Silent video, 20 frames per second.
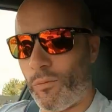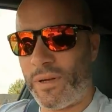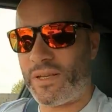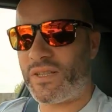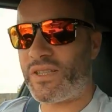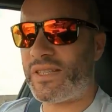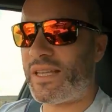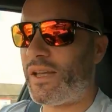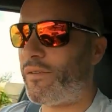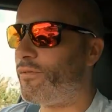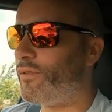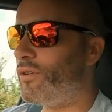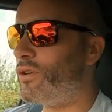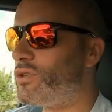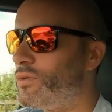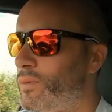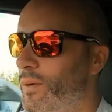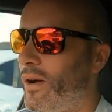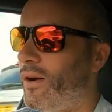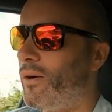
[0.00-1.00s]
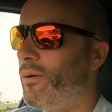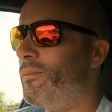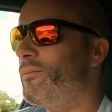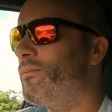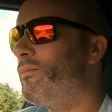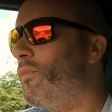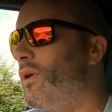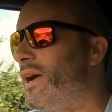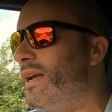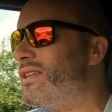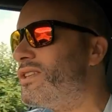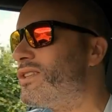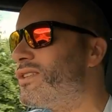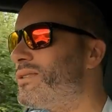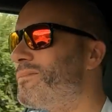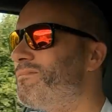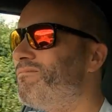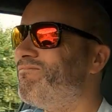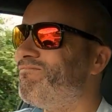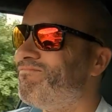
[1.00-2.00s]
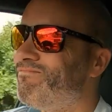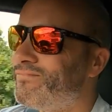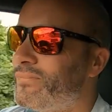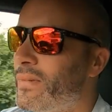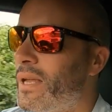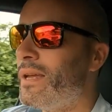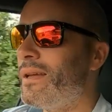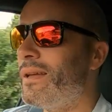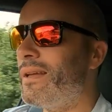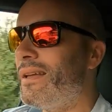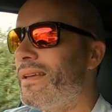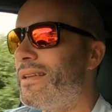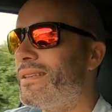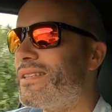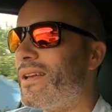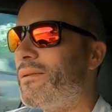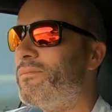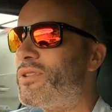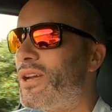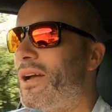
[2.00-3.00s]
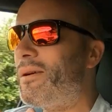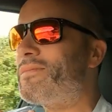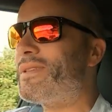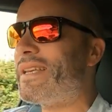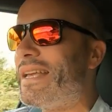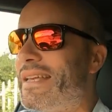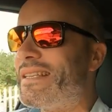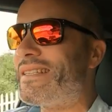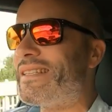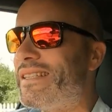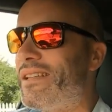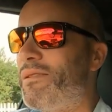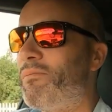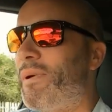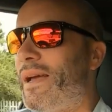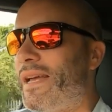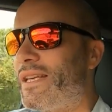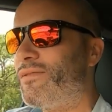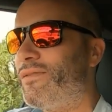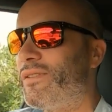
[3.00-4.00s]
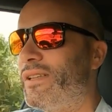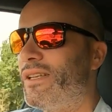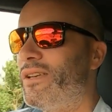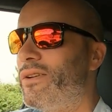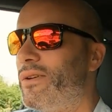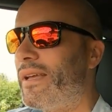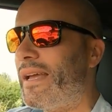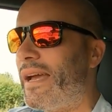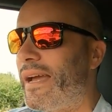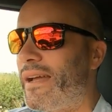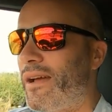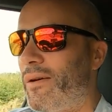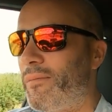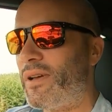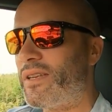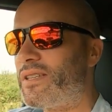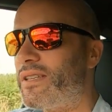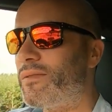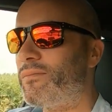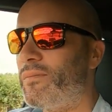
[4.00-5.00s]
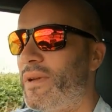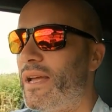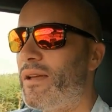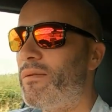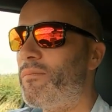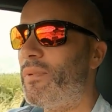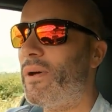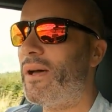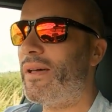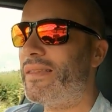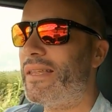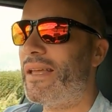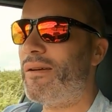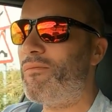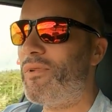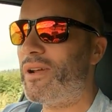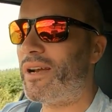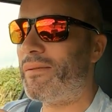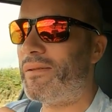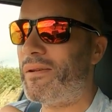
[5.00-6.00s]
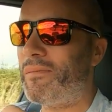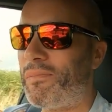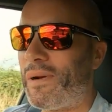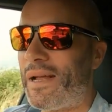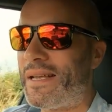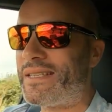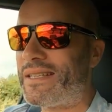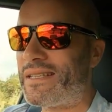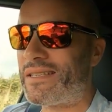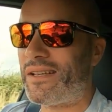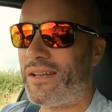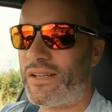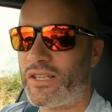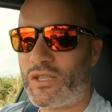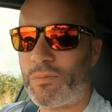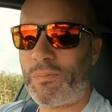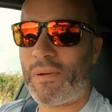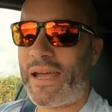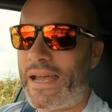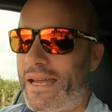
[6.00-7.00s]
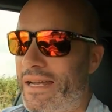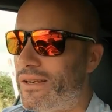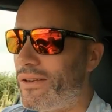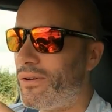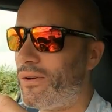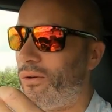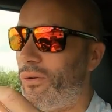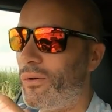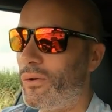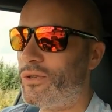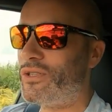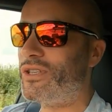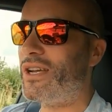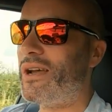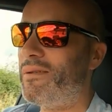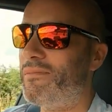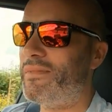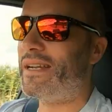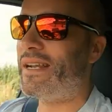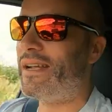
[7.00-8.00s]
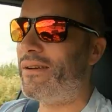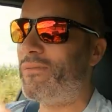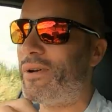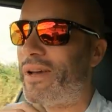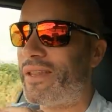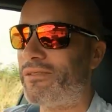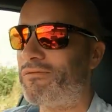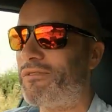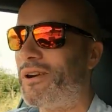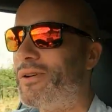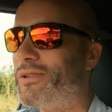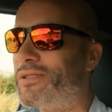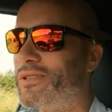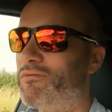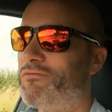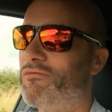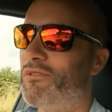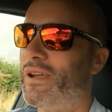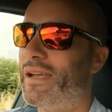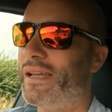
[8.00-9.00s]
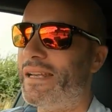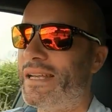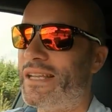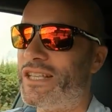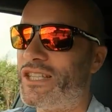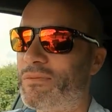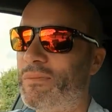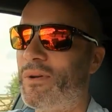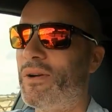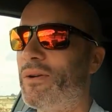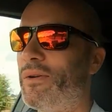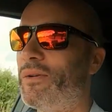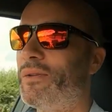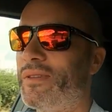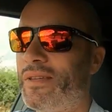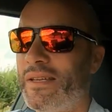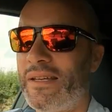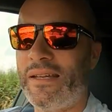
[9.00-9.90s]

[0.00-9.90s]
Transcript: bit stiffer as well, which sometimes isn't the best for the UK, I must admit. But then when I'm in places like Spain or Germany, and where the roads are really smooth,